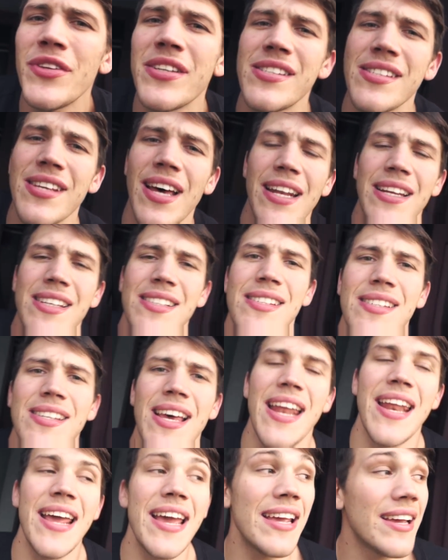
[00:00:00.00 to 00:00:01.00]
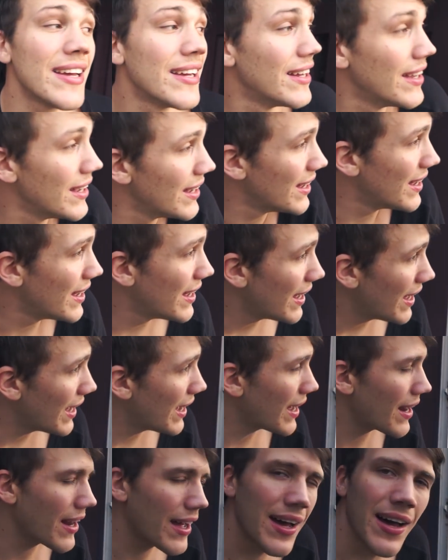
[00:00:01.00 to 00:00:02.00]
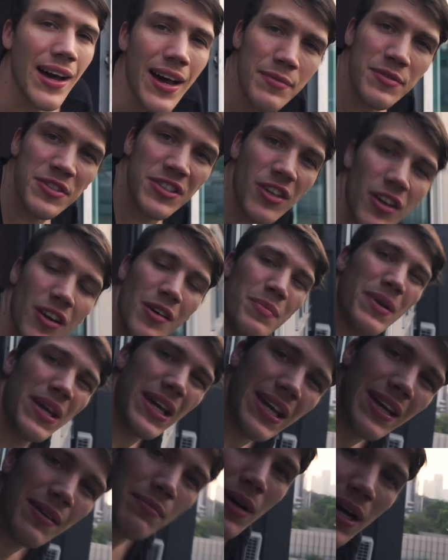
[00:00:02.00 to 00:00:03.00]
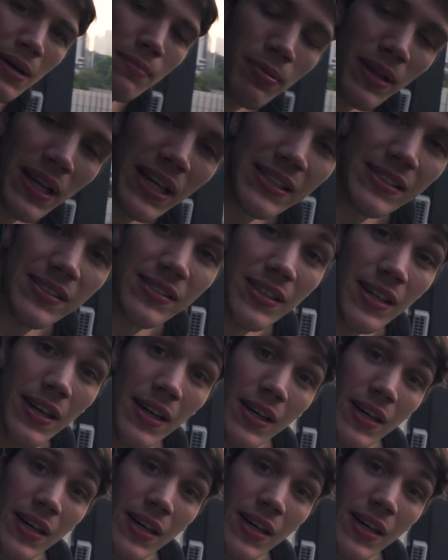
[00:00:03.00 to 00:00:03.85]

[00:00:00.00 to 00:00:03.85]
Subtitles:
the sun is setting and I'm just gonna be in my place